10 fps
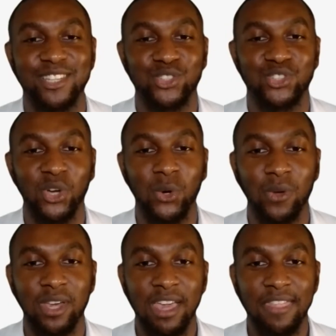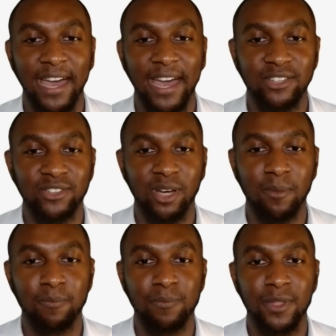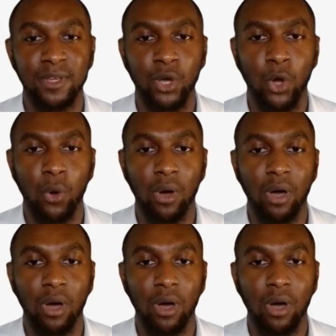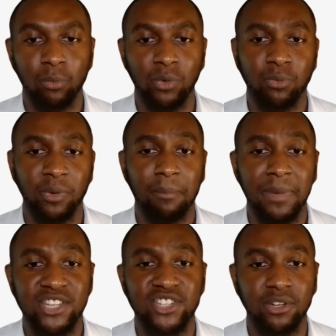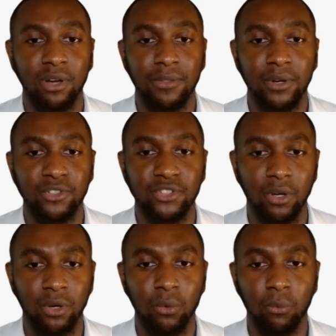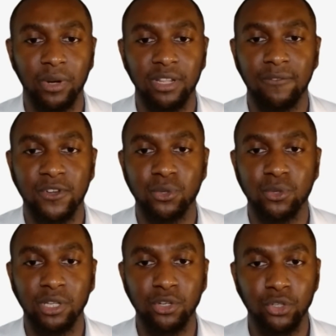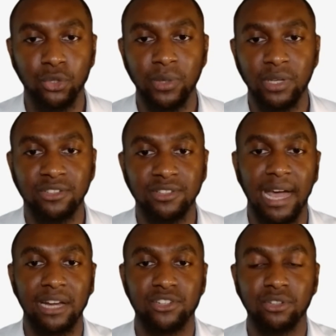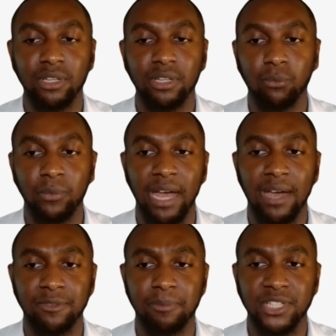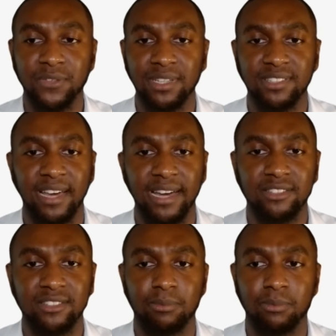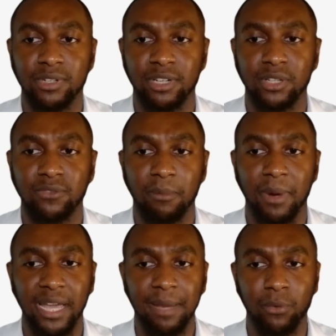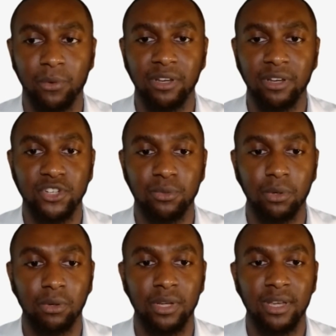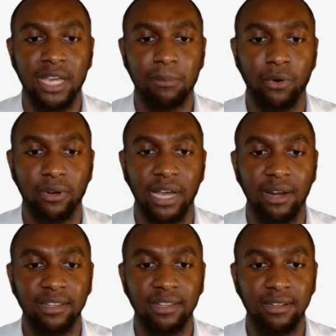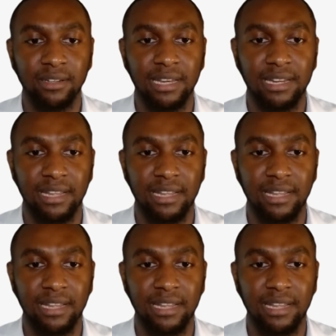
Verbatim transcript: And so that is something we just want to mention on there. So what an individual can do is actually, we have specific sites, particularly for Miami, where an individual in Broward County can get